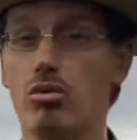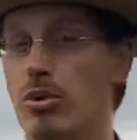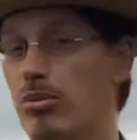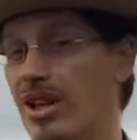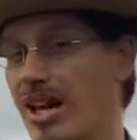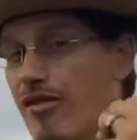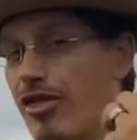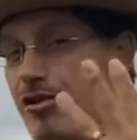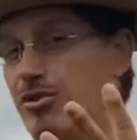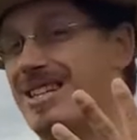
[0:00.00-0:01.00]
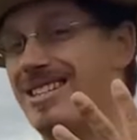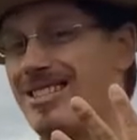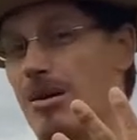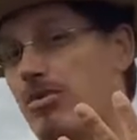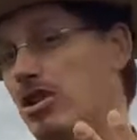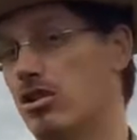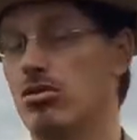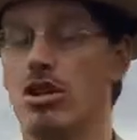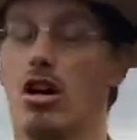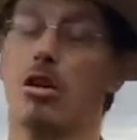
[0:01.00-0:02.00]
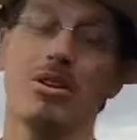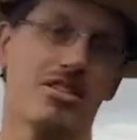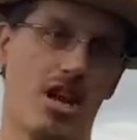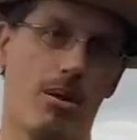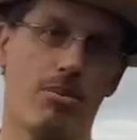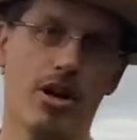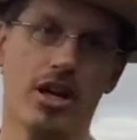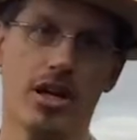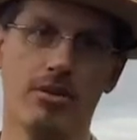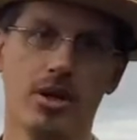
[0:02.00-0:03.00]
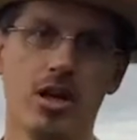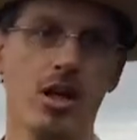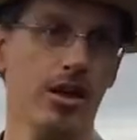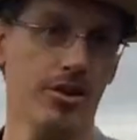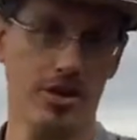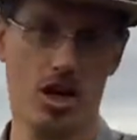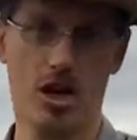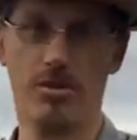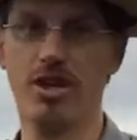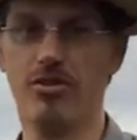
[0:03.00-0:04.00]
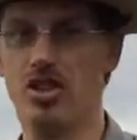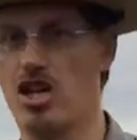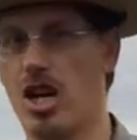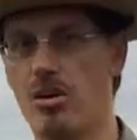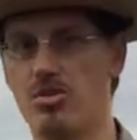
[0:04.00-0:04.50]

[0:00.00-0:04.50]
we will have 3 separate Union armies operating. The Army of the James